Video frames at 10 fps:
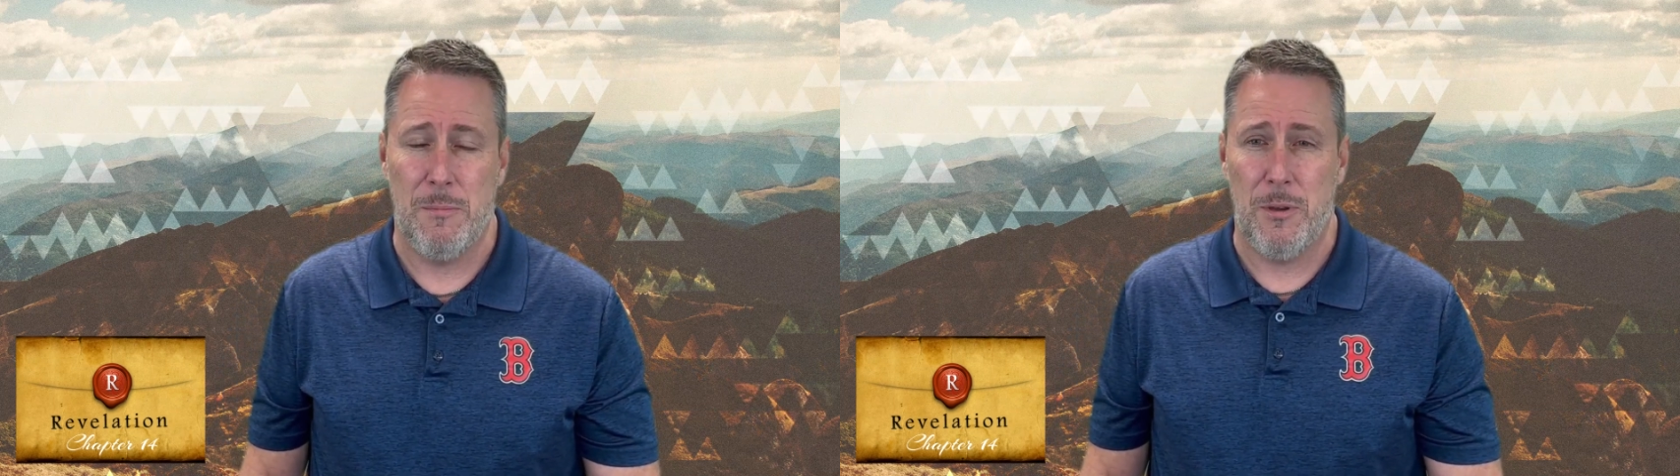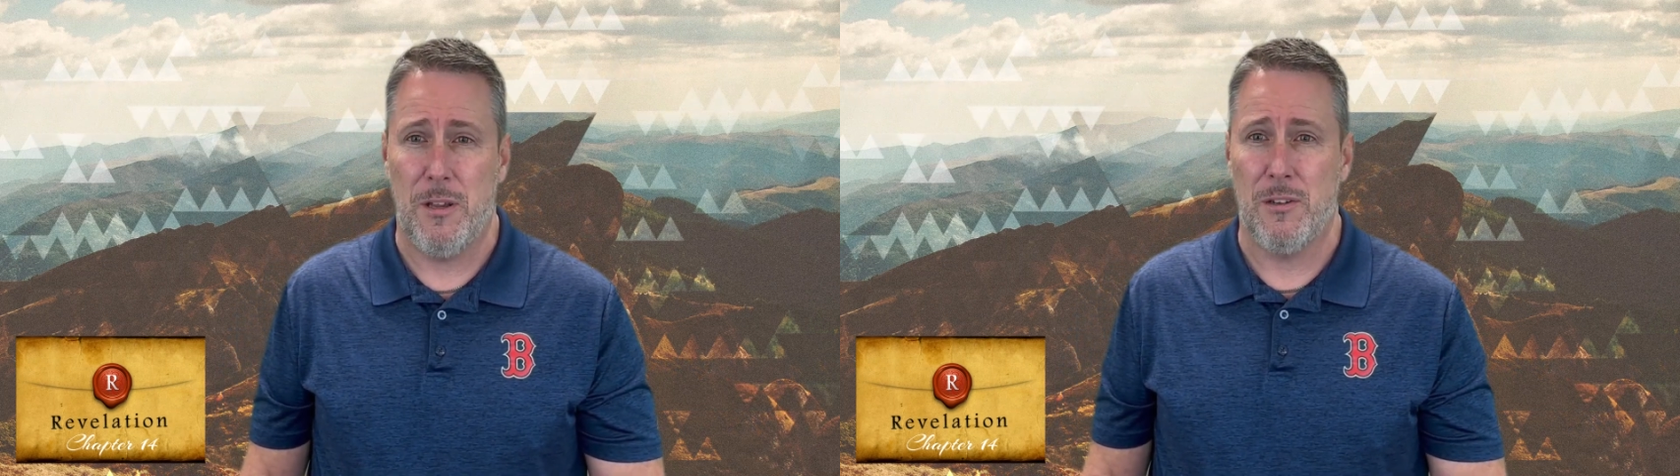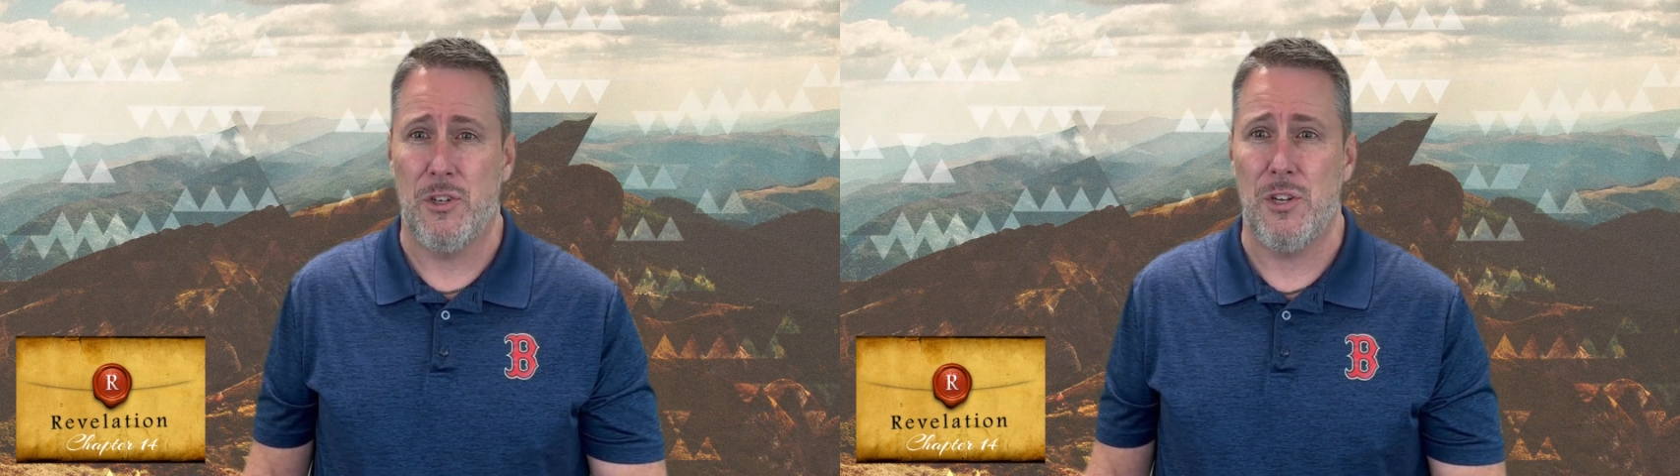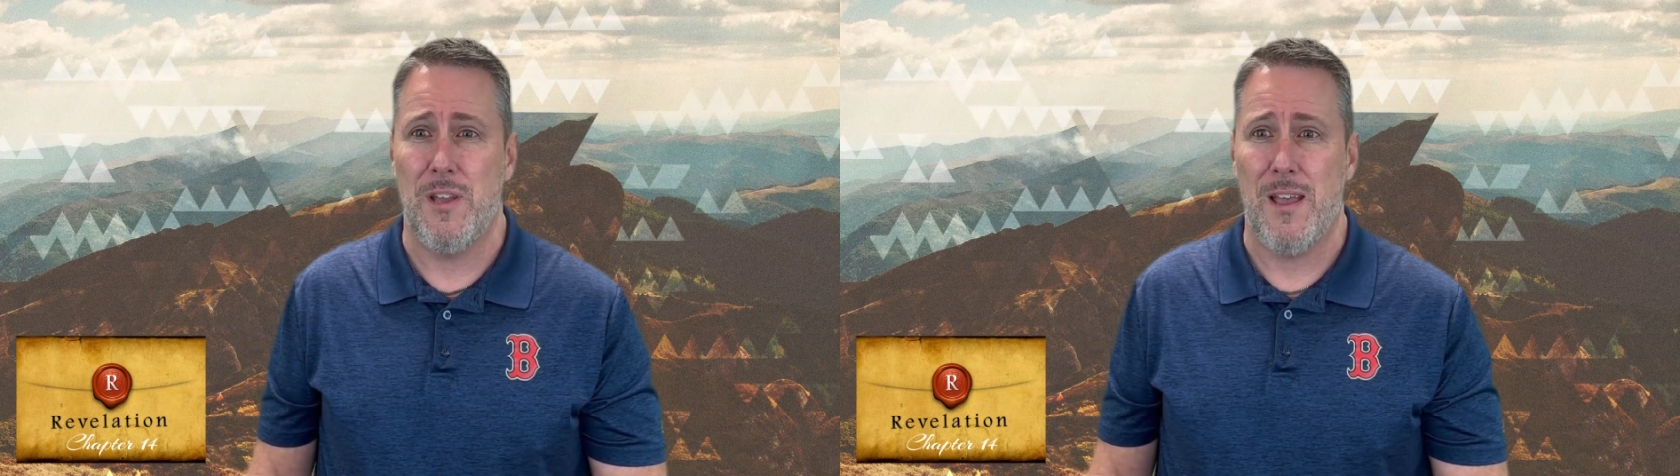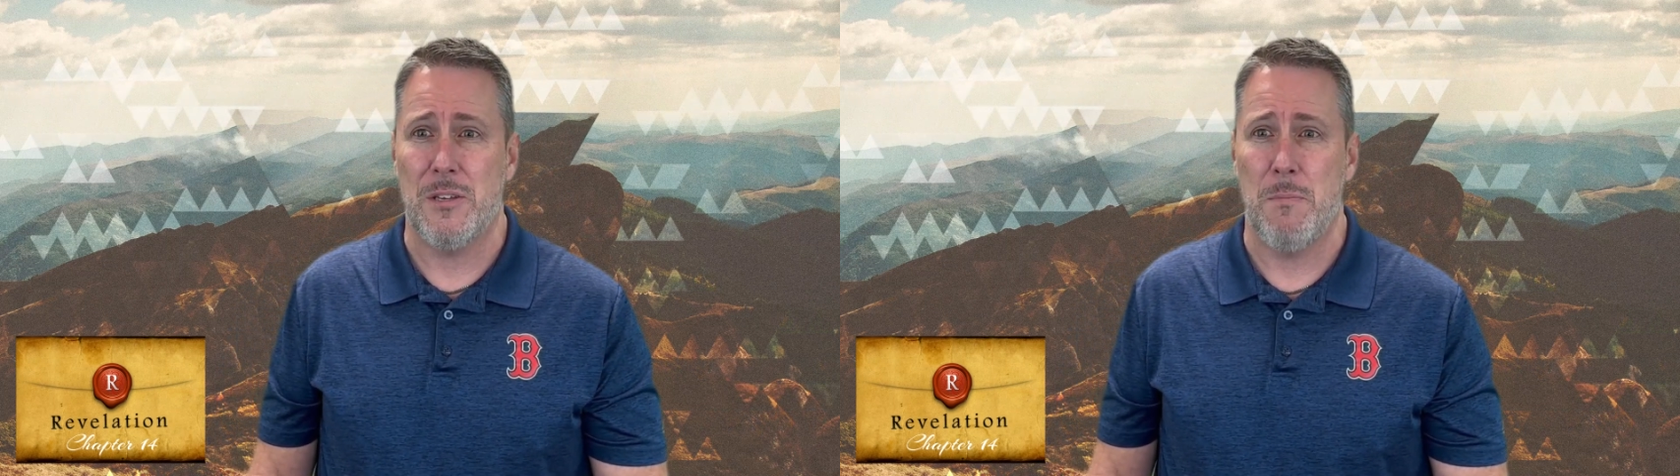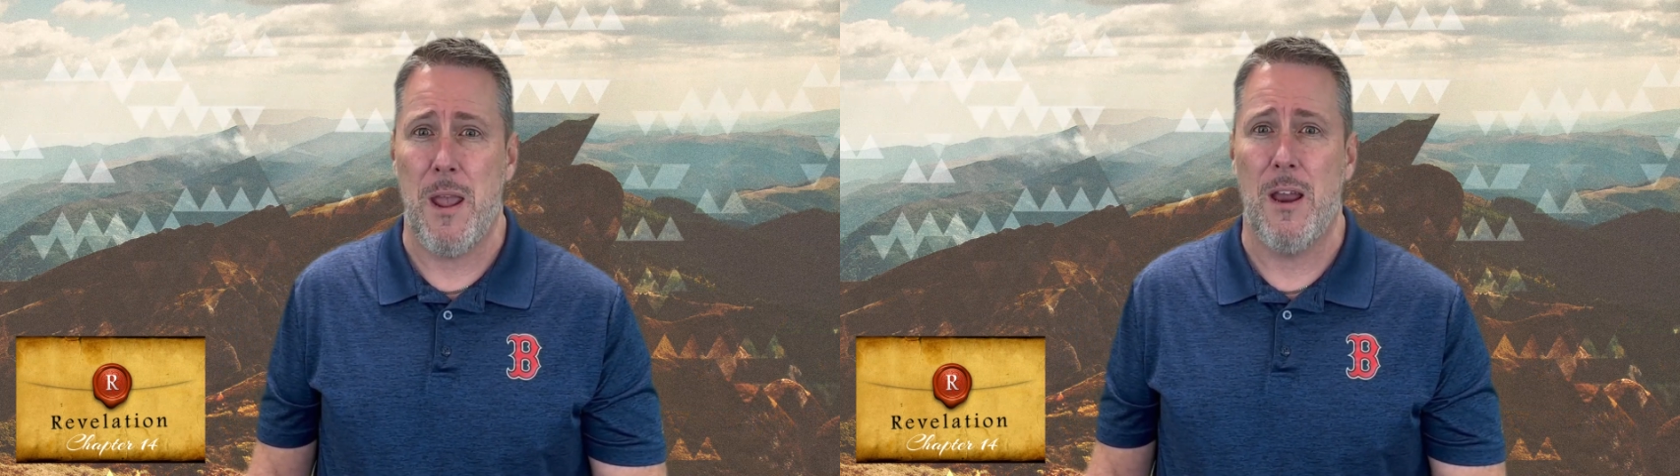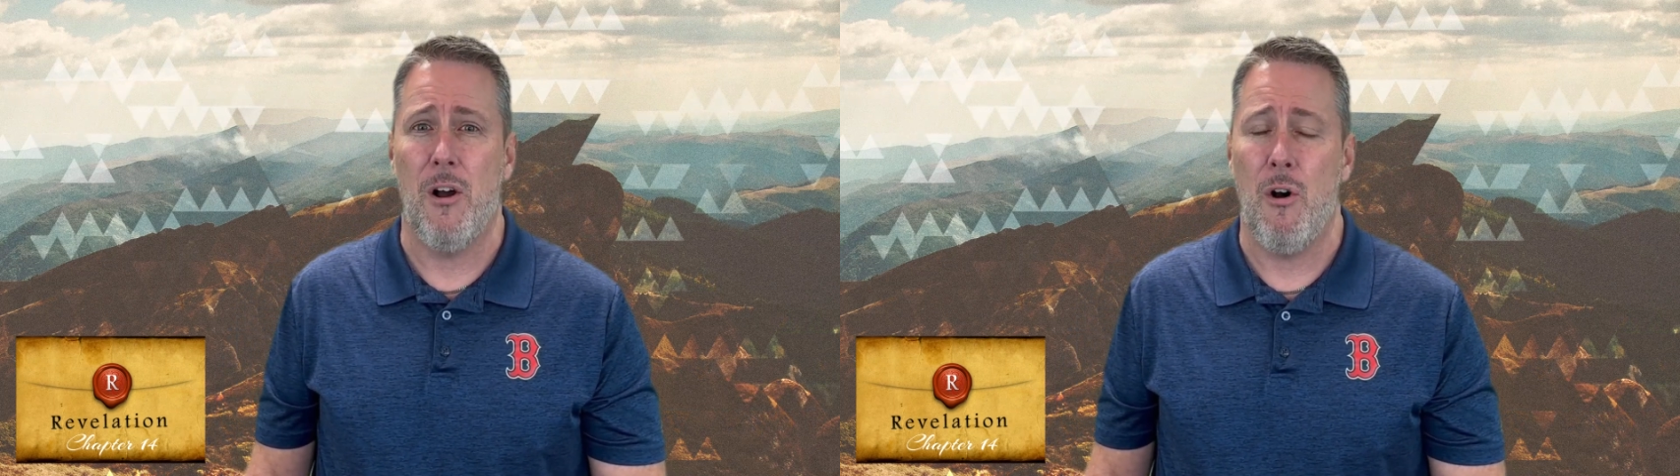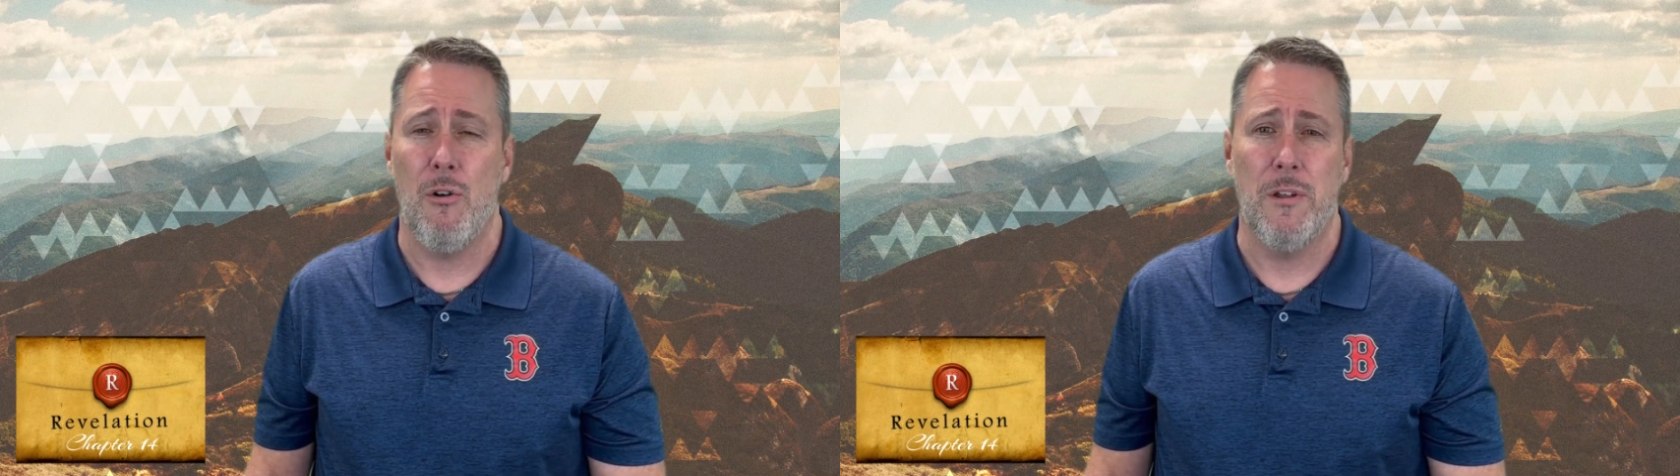because she has made
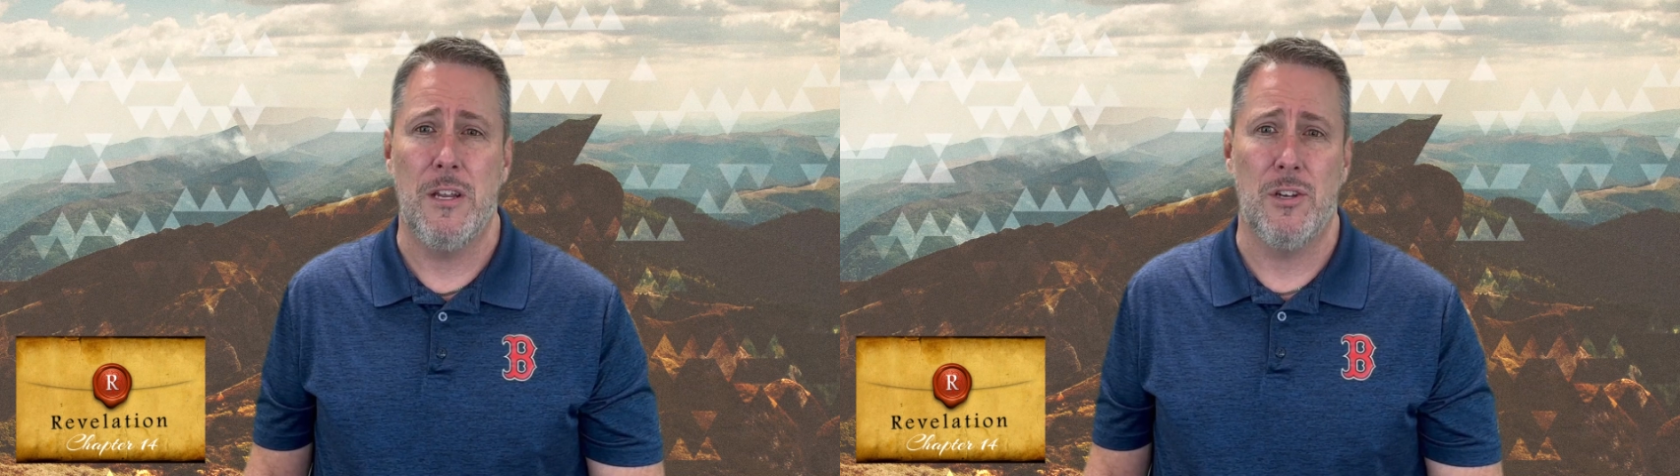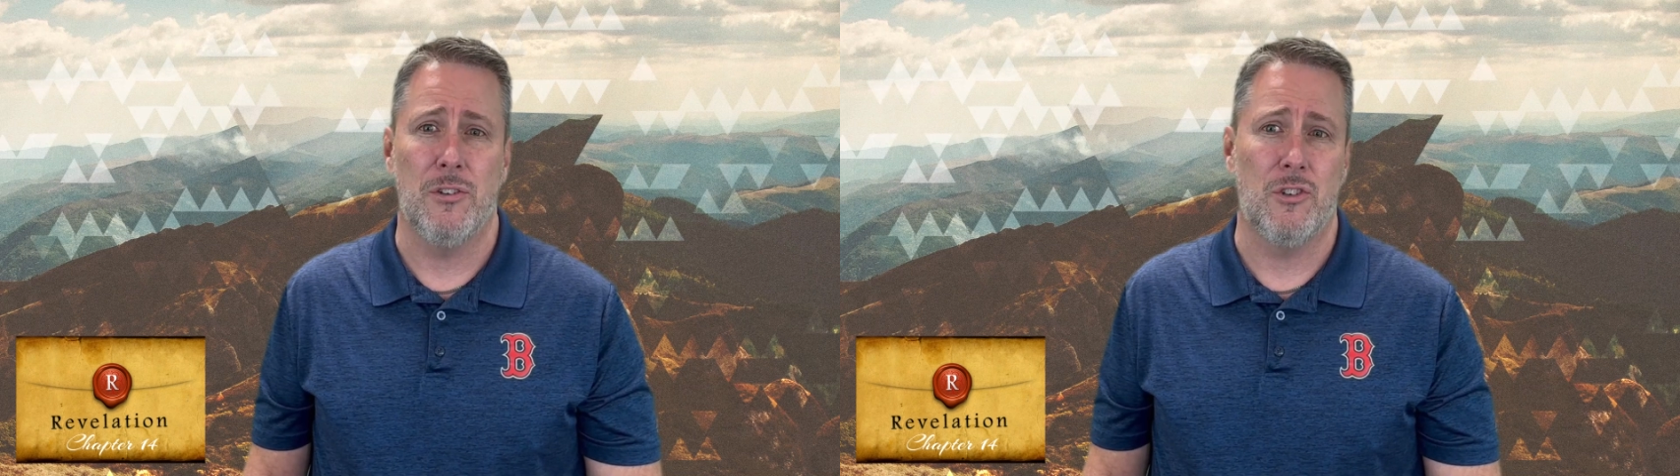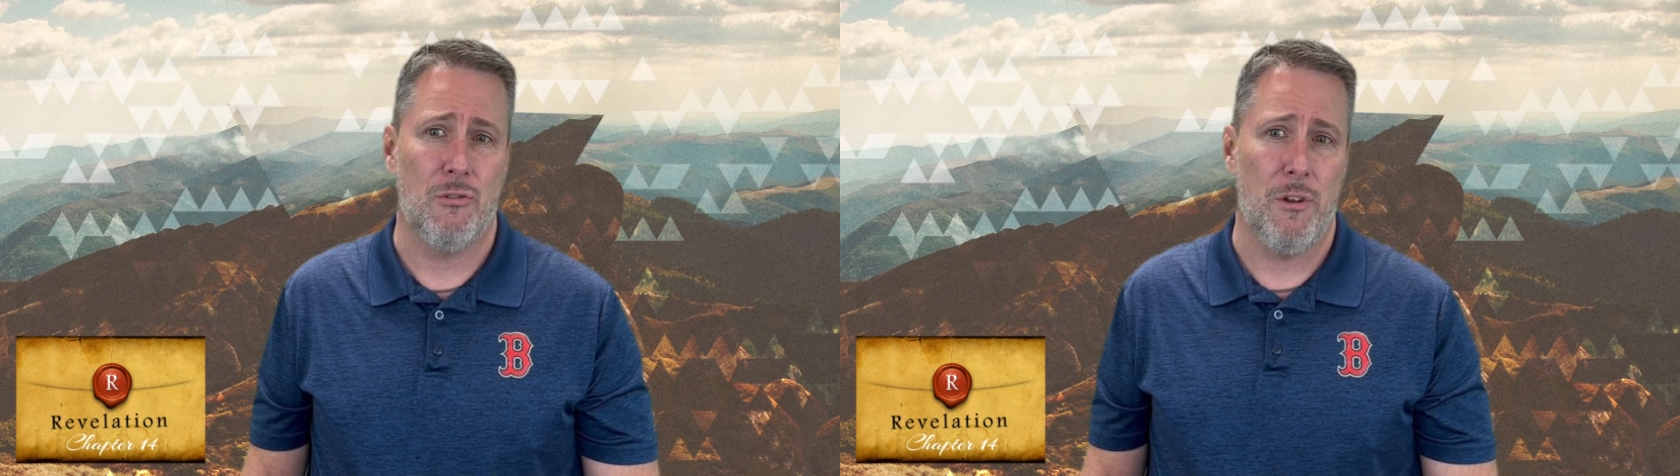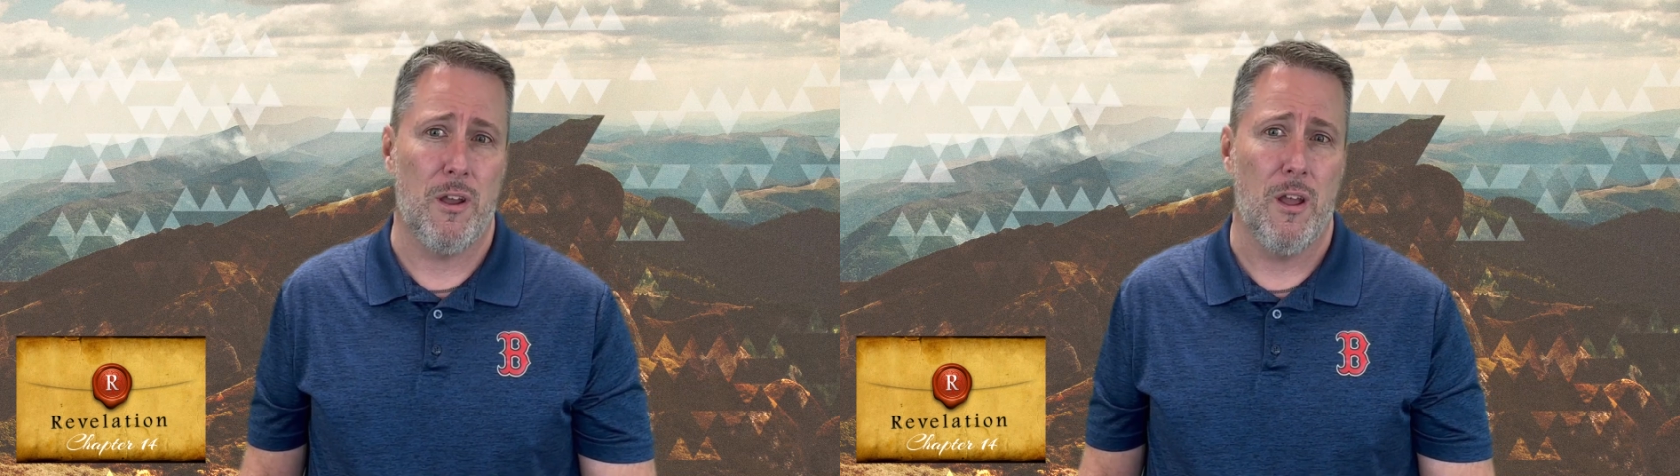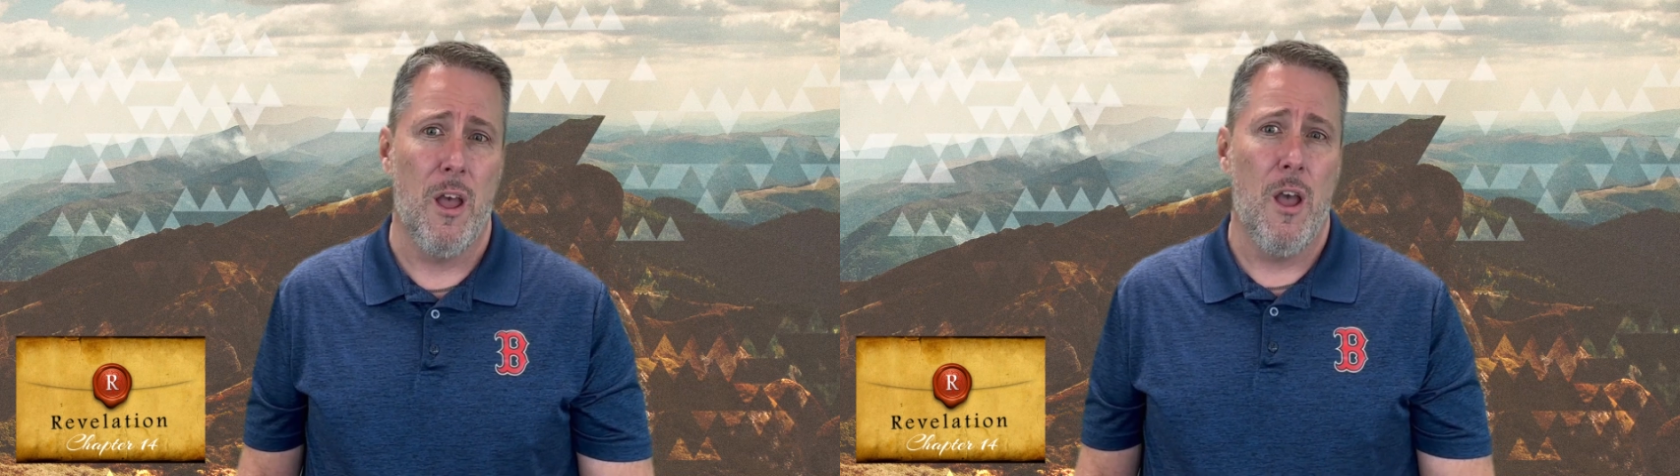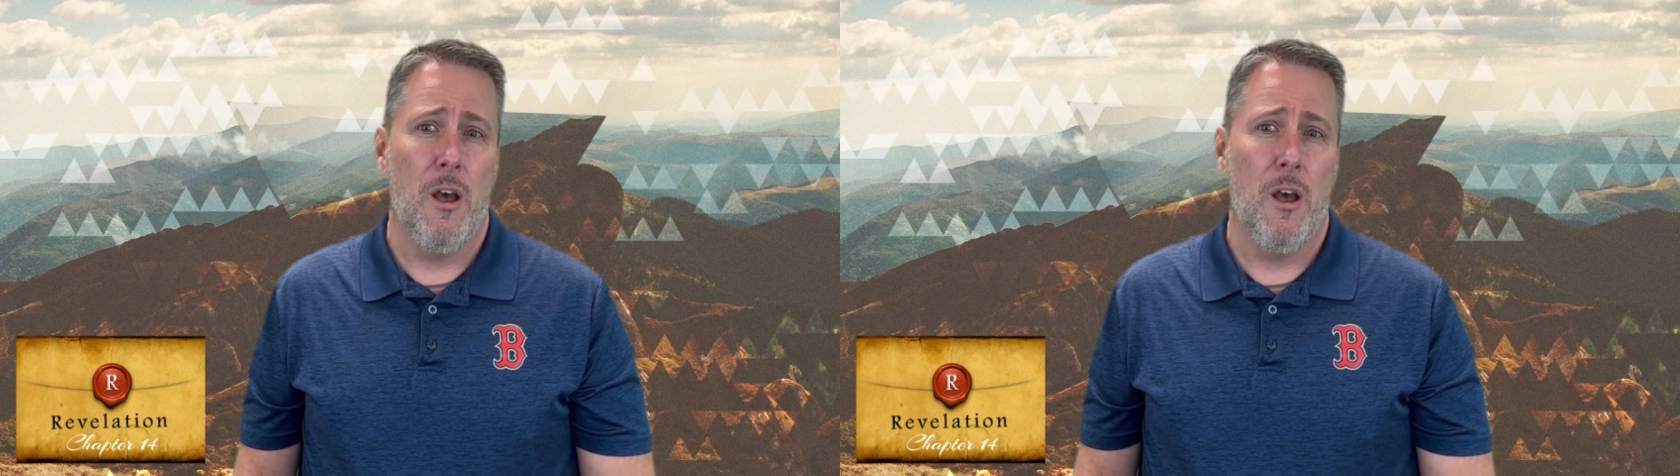all nations drink